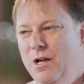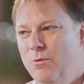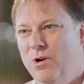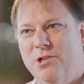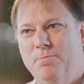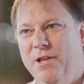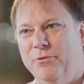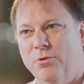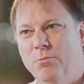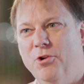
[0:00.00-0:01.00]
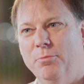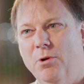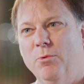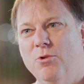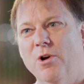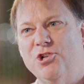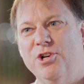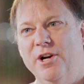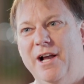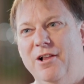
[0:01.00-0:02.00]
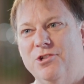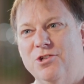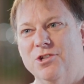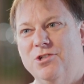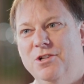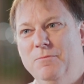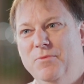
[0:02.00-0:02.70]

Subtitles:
"Well, it's been through multiple regression analysis."